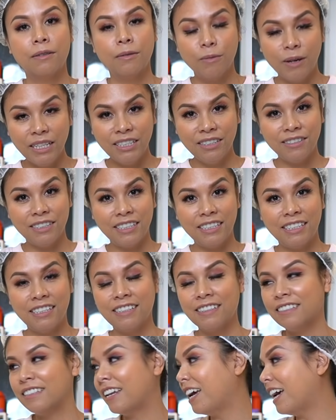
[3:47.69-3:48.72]
wet
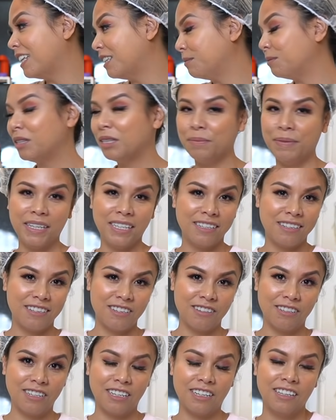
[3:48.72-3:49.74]
ingredients, add them to the baking
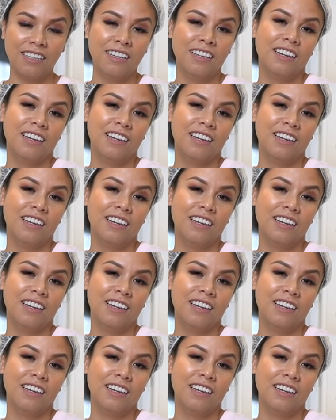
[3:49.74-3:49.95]
soda,